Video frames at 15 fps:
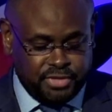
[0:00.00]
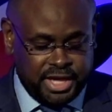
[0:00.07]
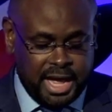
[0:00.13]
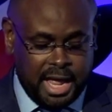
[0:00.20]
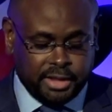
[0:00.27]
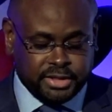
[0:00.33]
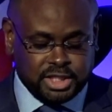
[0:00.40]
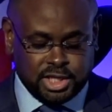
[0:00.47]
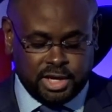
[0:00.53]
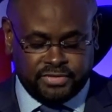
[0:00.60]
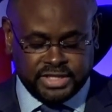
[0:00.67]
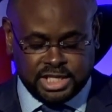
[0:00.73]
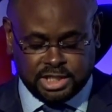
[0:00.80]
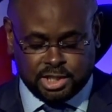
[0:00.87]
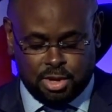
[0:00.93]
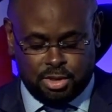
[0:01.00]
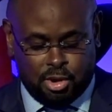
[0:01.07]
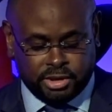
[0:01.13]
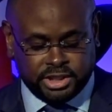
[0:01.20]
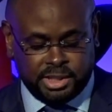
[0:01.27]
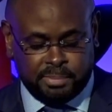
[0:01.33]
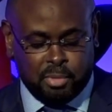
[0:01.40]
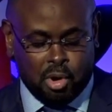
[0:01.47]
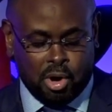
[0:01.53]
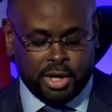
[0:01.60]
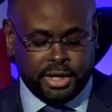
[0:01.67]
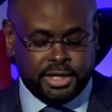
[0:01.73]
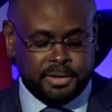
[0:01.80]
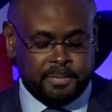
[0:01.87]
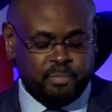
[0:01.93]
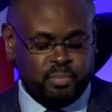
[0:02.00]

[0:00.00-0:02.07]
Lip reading: Health Services Authority Board,